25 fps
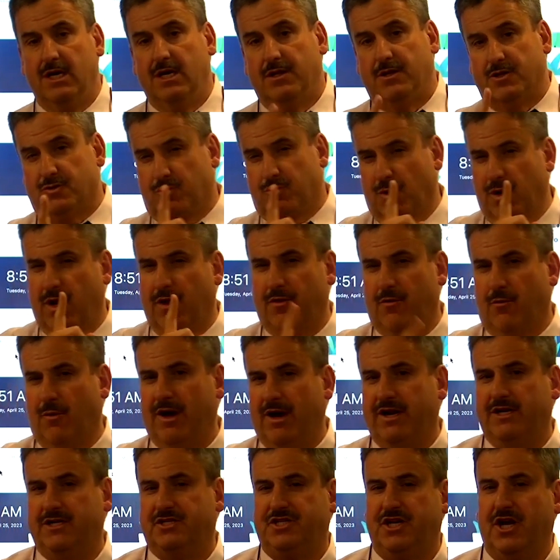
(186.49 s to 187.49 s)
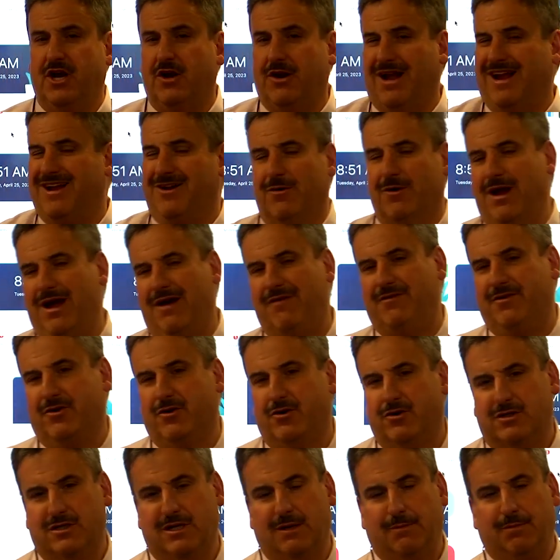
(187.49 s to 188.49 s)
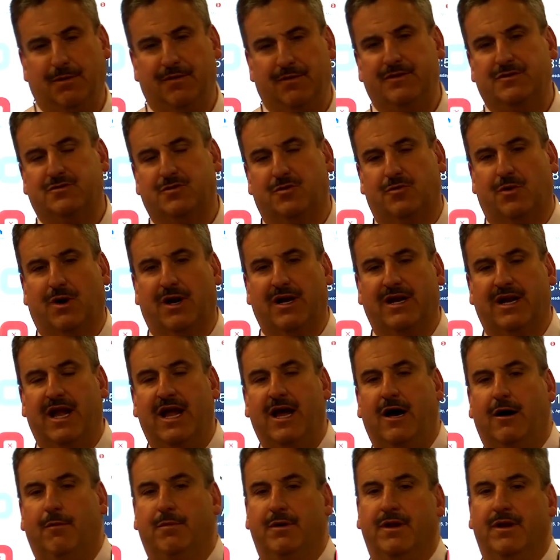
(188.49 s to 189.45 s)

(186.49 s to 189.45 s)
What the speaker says: There's one other way to share, and I don't have it hooked up on this one right now,